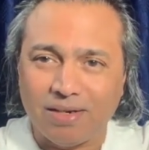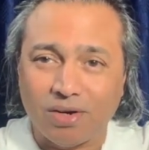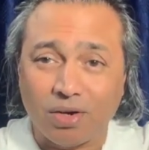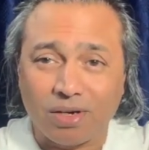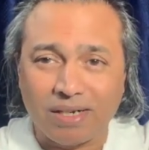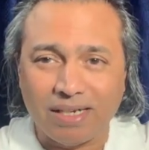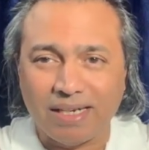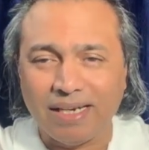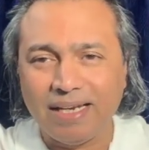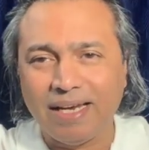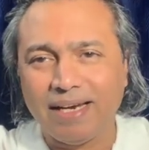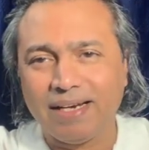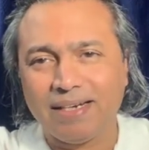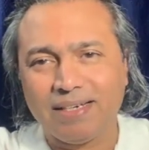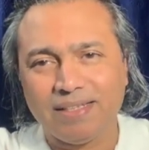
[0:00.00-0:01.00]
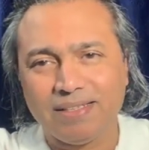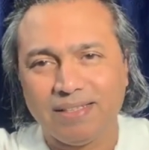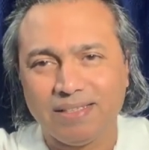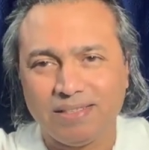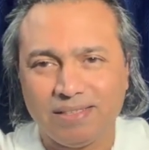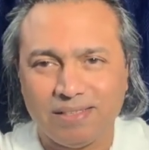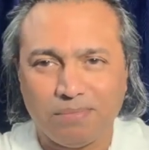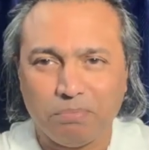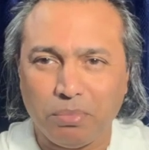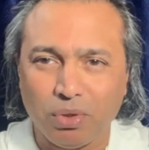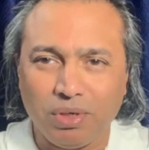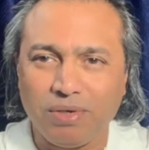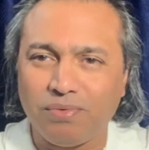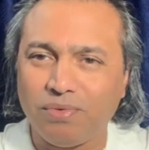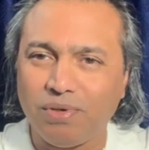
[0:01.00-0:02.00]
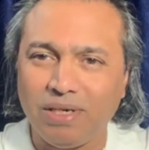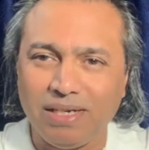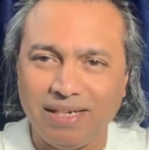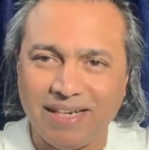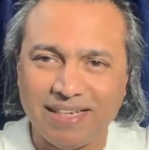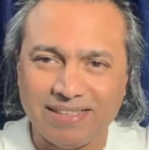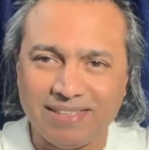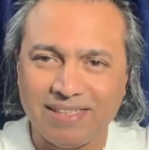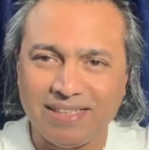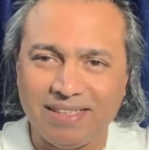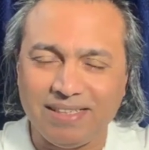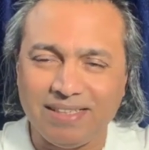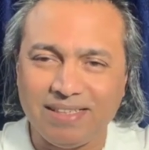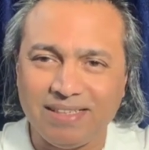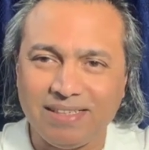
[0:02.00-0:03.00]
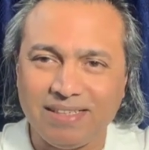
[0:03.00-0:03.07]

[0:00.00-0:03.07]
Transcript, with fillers: or create this beautiful destiny?